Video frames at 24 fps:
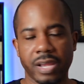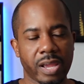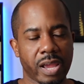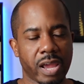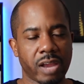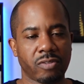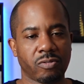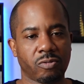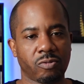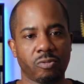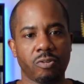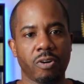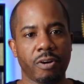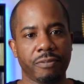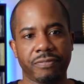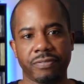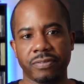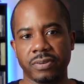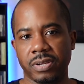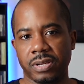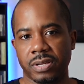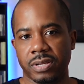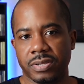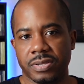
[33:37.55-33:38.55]
and
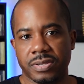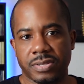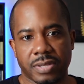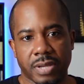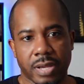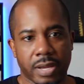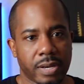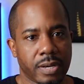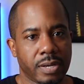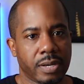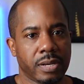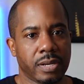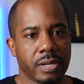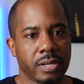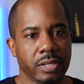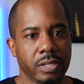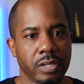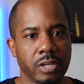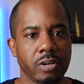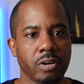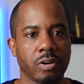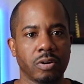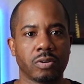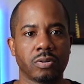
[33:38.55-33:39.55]
roughness and
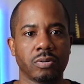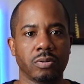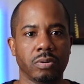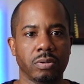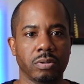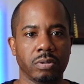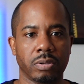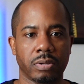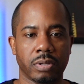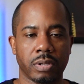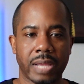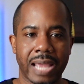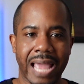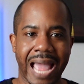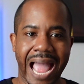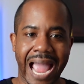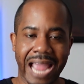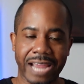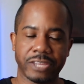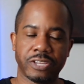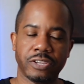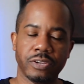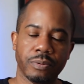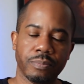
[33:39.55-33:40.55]
lyrical
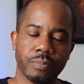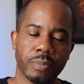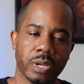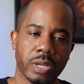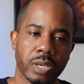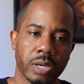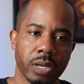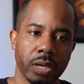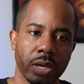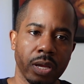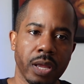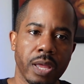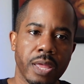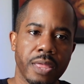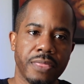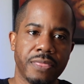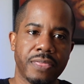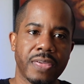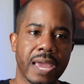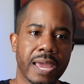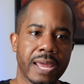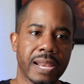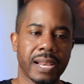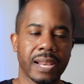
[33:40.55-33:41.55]
acumen
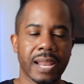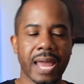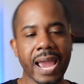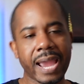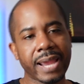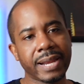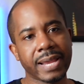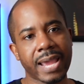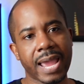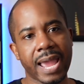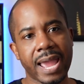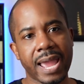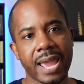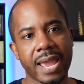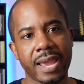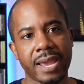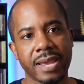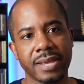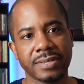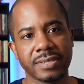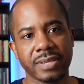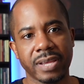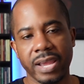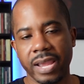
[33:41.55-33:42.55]
that Light
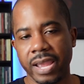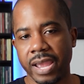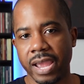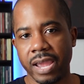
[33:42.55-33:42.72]
has.